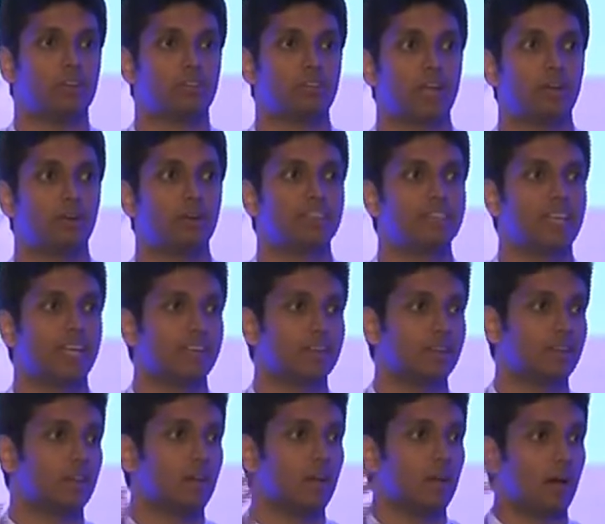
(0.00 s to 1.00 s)
trying to
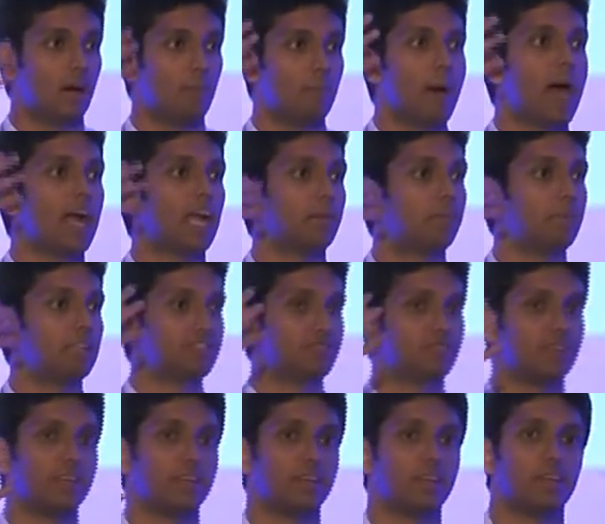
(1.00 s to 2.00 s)
design a marketplace
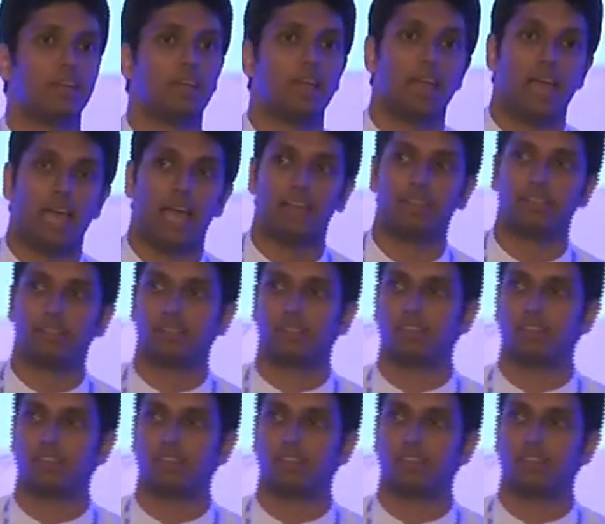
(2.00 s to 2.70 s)
screen. And